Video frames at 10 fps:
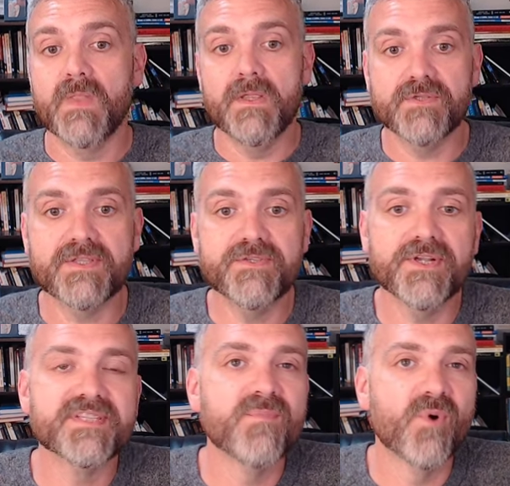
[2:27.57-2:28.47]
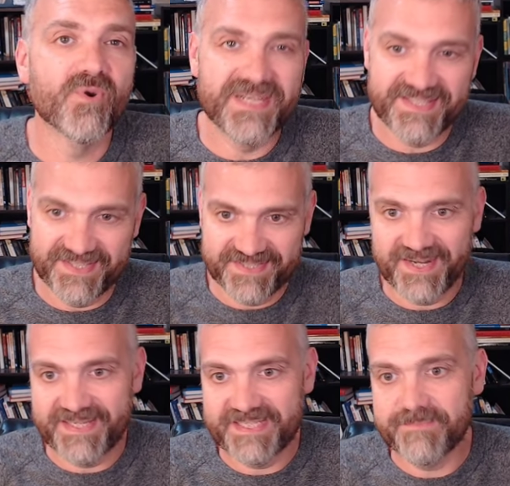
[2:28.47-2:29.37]
So let's look at some more recent
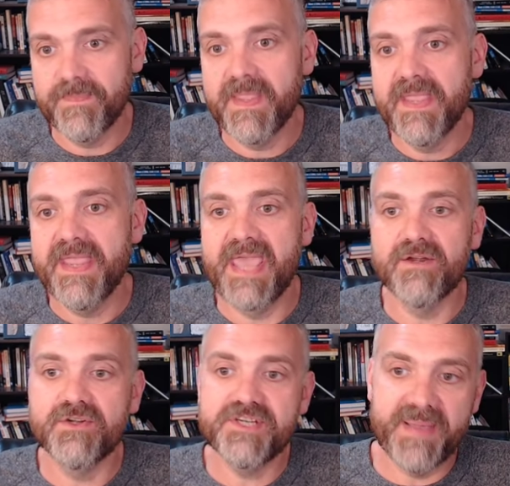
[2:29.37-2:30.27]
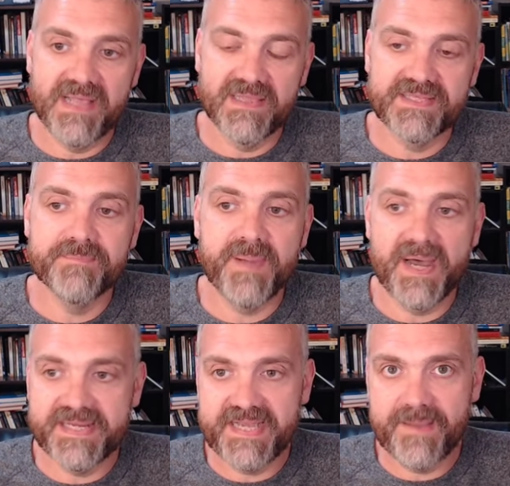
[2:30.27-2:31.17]
studies. Energy balance,
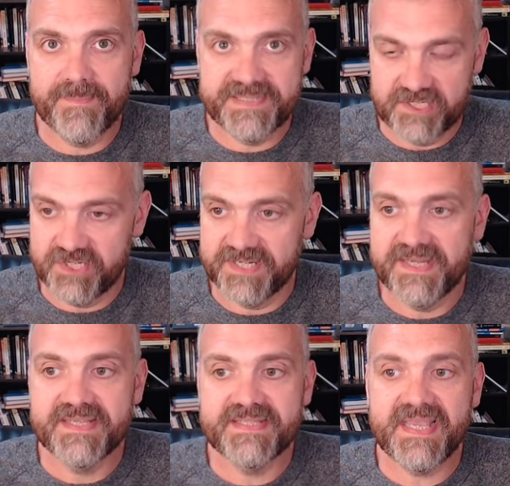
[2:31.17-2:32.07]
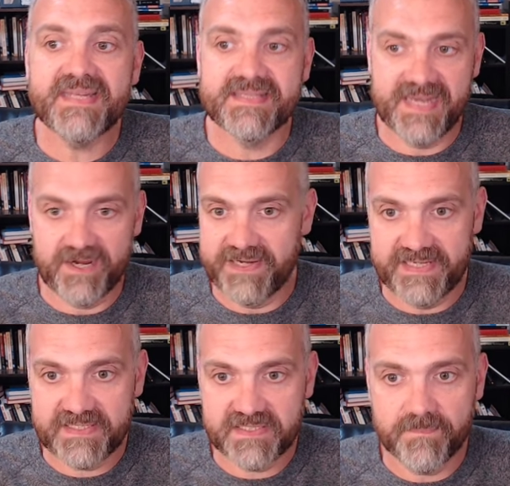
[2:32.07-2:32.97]
body composition,
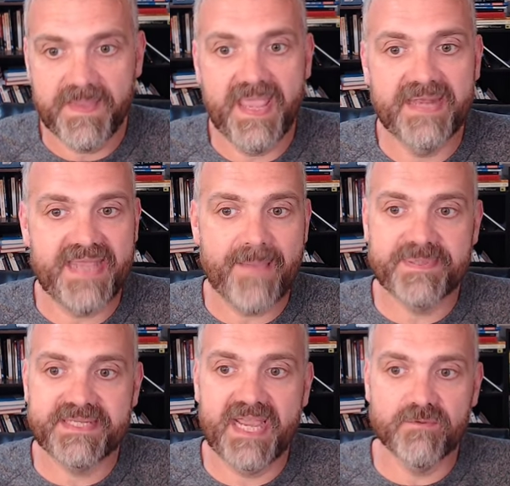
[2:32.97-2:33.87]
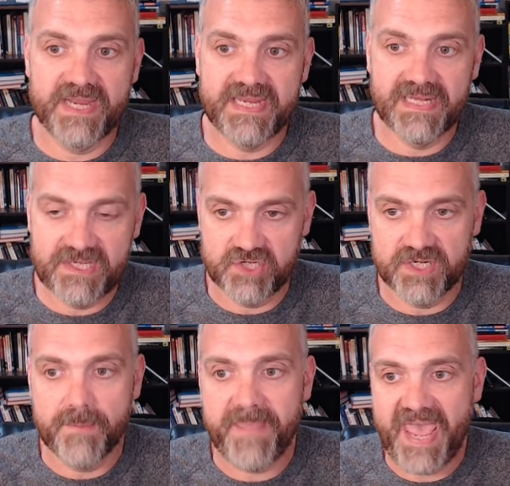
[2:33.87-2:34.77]
sedentariness, and appetite
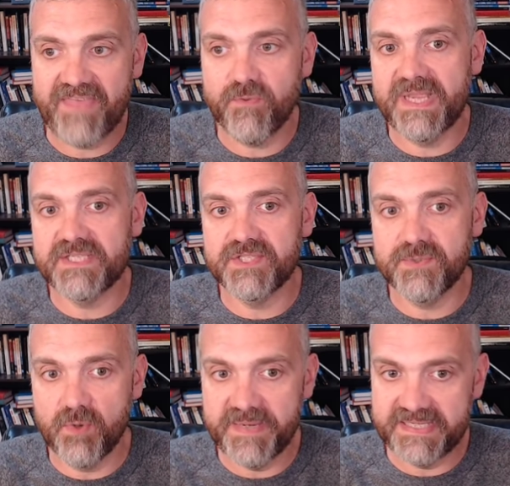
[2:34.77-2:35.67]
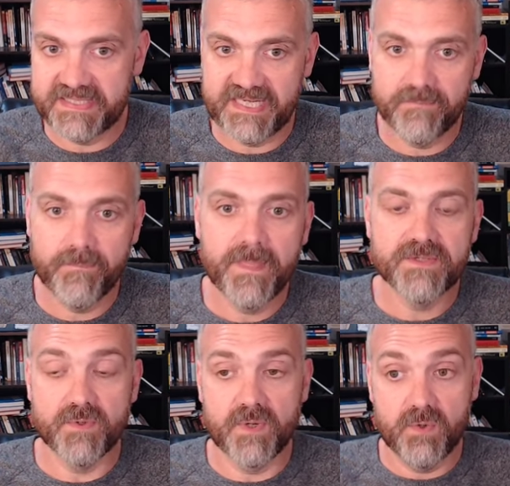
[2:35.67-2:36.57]
regulation, pathways to obesity.
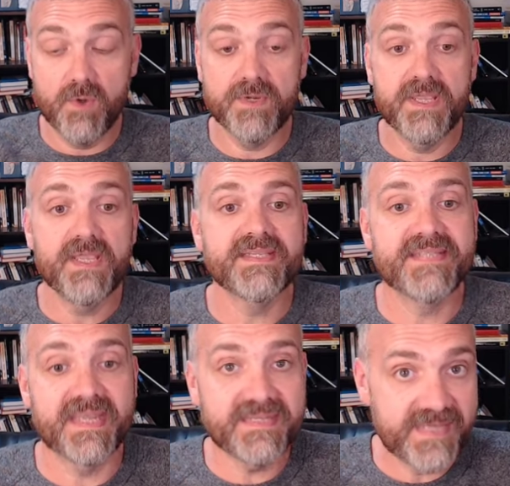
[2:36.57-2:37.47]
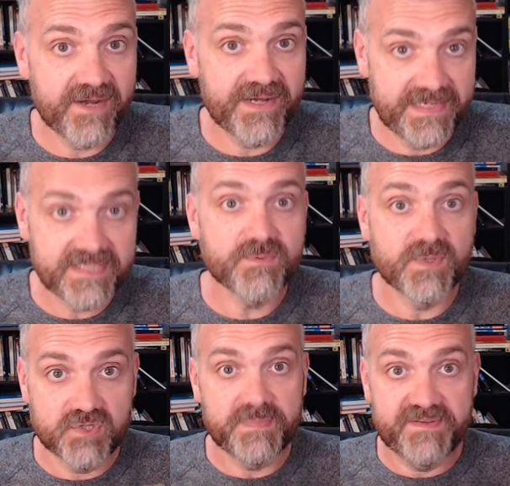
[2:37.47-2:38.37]
So, a quote sedentariness,
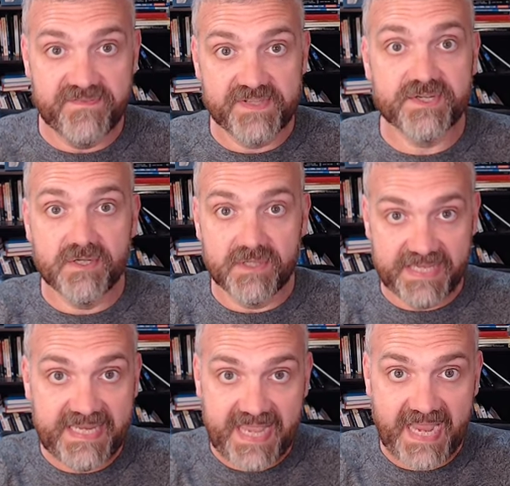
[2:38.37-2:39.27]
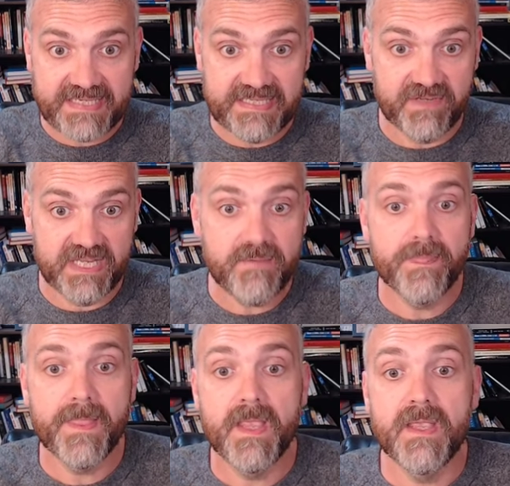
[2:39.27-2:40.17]
which would be physical inactivity,
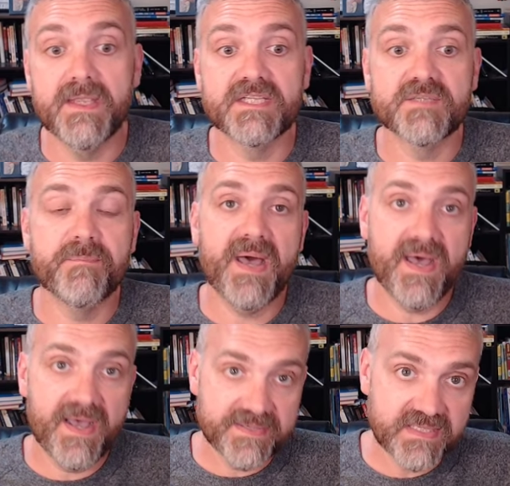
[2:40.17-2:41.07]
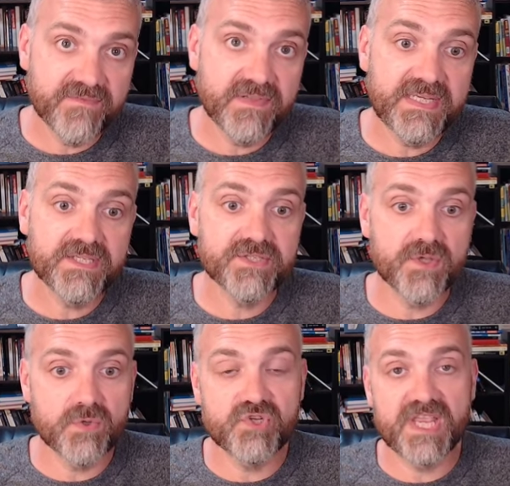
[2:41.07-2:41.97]
is positively
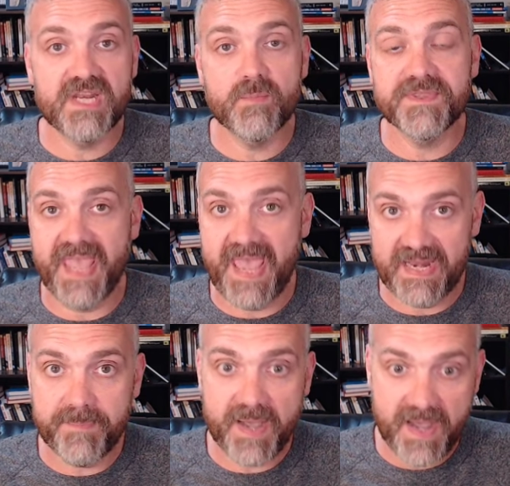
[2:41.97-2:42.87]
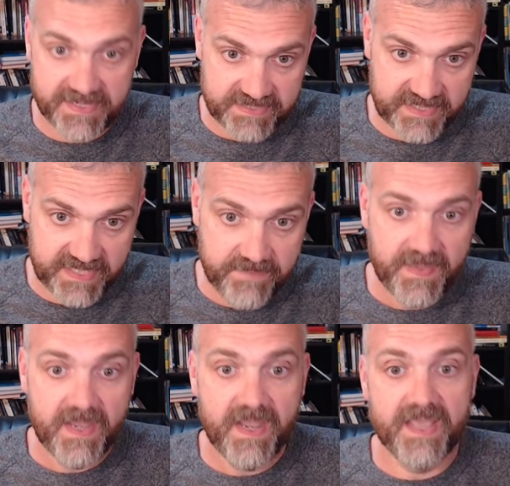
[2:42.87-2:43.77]
associated with adiposity
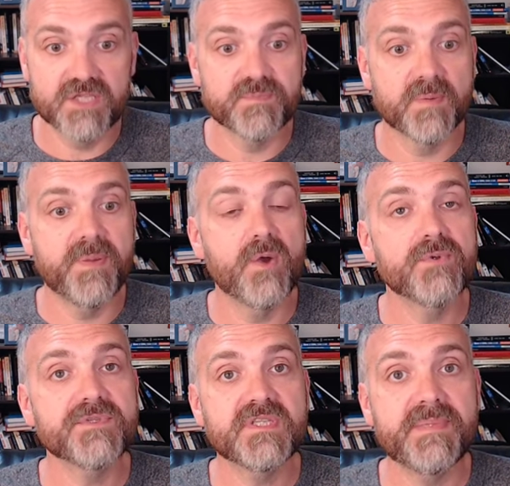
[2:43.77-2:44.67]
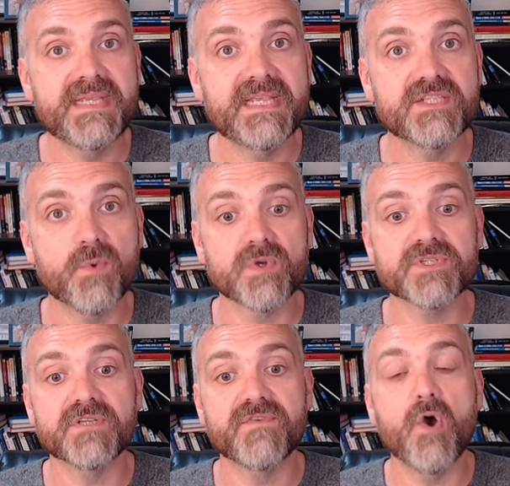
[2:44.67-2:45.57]
and is proposed to be a
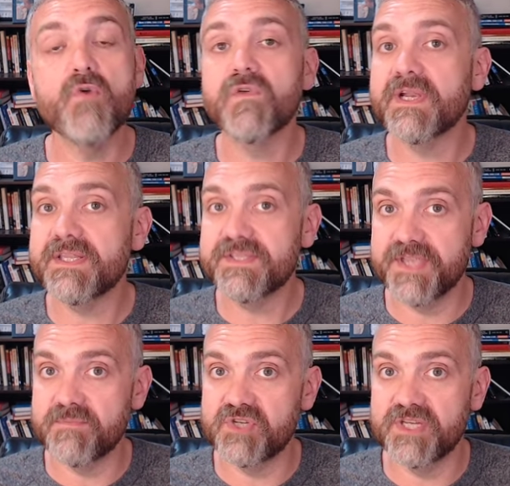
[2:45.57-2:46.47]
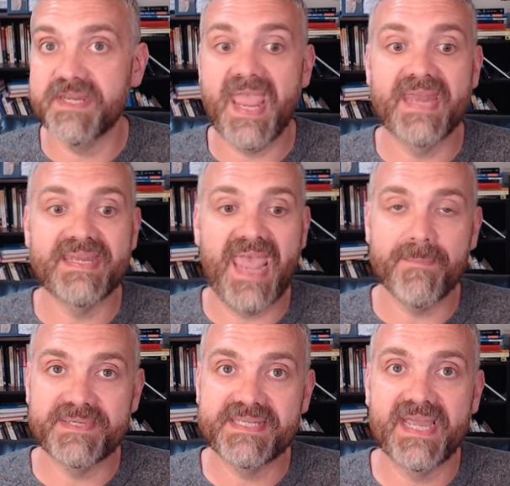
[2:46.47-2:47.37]
source of overconsumption and
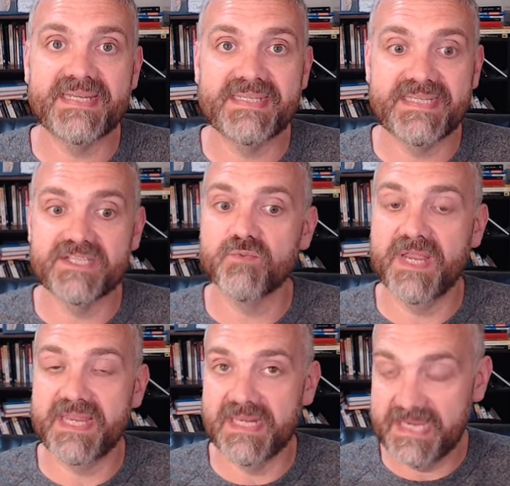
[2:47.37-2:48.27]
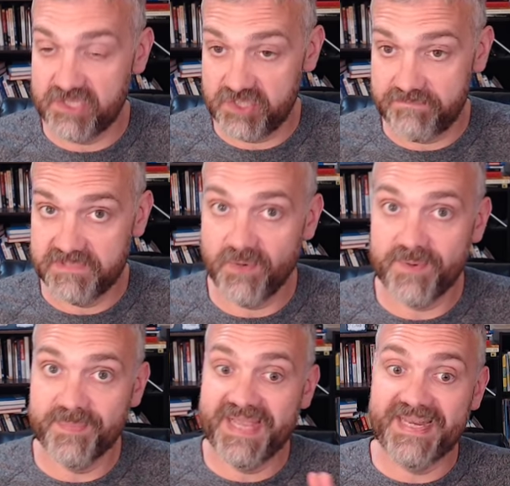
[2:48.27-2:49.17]
appetite dysregulation. So,
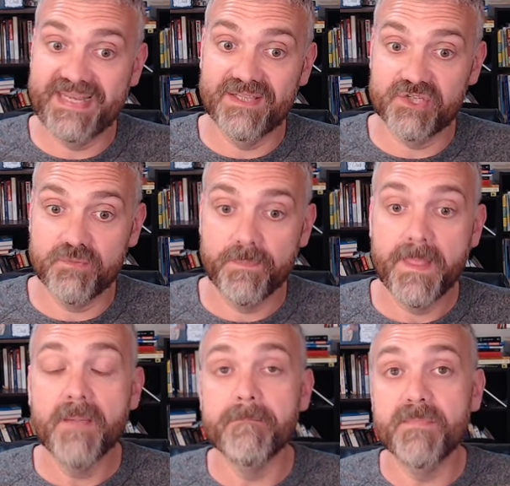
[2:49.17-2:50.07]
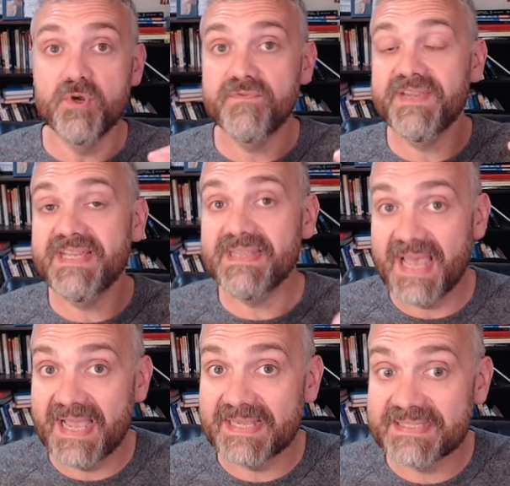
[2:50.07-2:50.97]
in plain English, moving
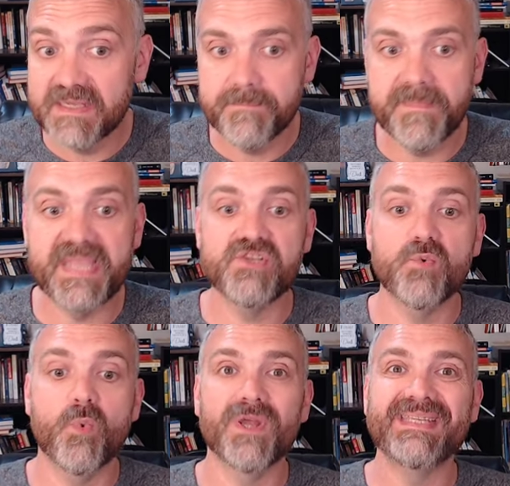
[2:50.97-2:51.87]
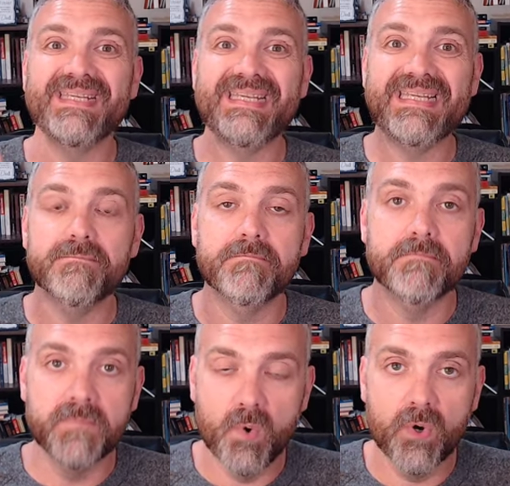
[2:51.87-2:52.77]
less makes you want to eat
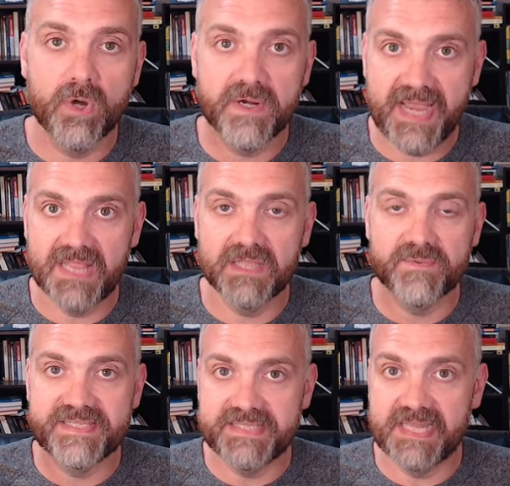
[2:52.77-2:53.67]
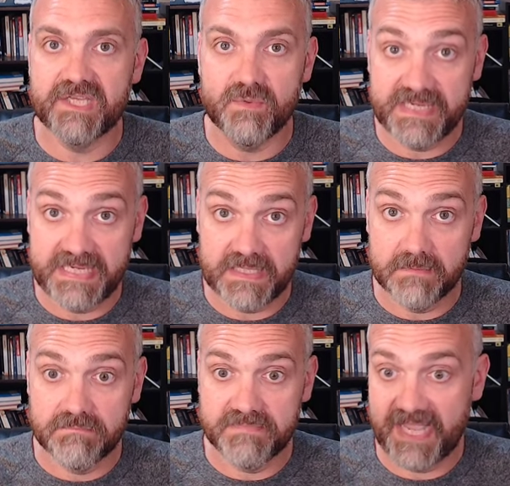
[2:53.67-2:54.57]
more calories than you need.
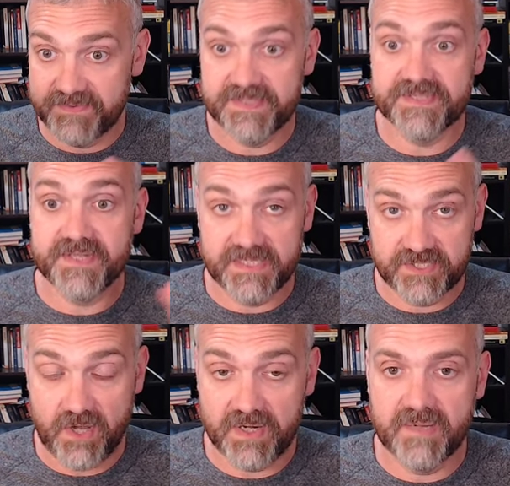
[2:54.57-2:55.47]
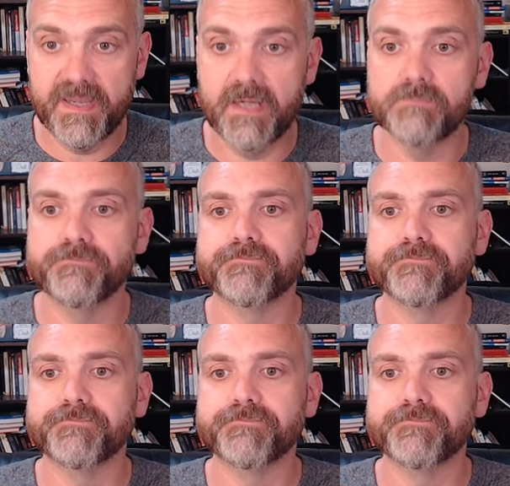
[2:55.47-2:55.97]
That's what the study's talking about.